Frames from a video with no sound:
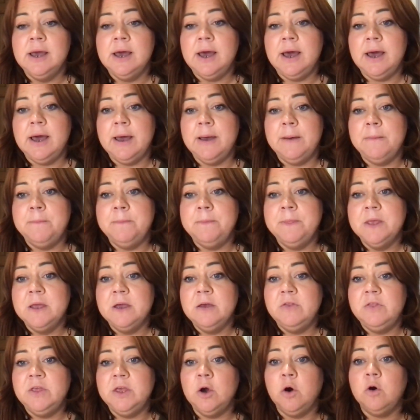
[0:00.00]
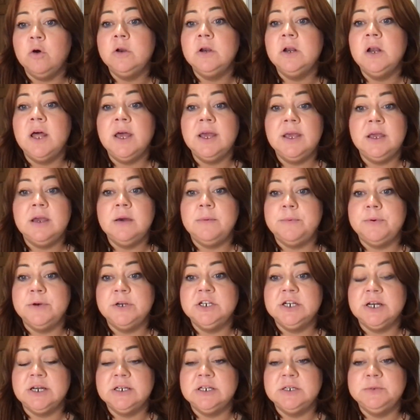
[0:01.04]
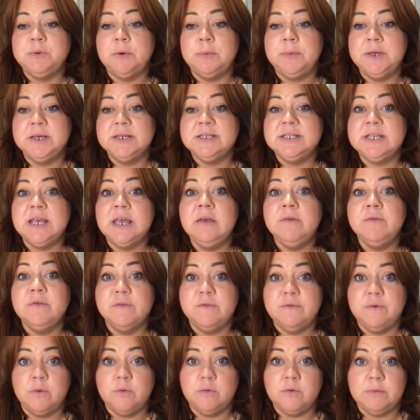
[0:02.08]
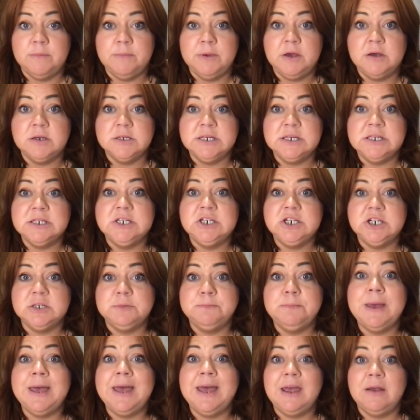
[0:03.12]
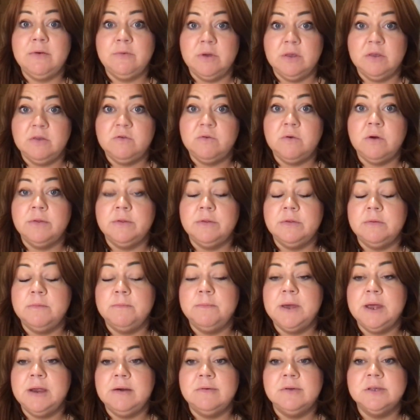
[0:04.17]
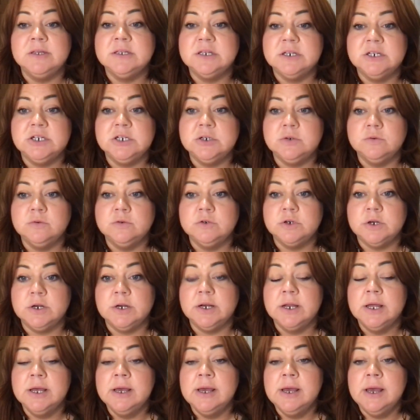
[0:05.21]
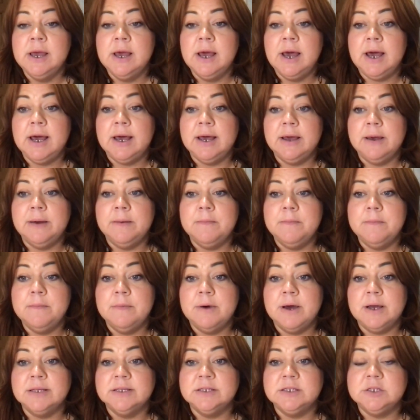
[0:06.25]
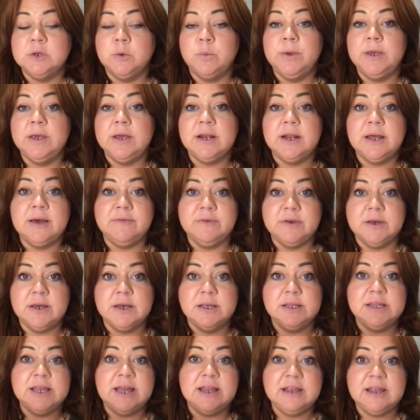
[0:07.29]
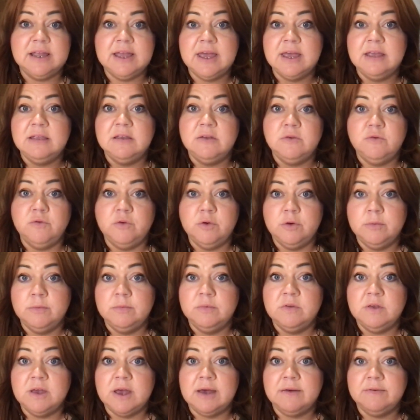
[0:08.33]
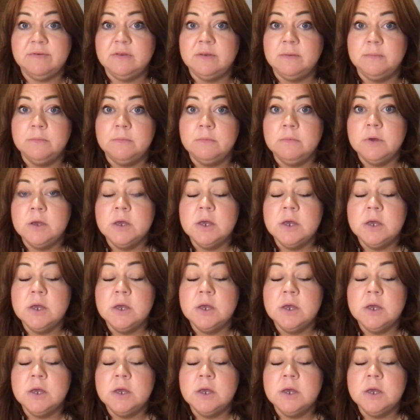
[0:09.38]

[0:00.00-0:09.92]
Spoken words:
the online cuppa and chat is probably a safer forum because it's just parents rather than parents and children. And so we can have a dedicated room to have some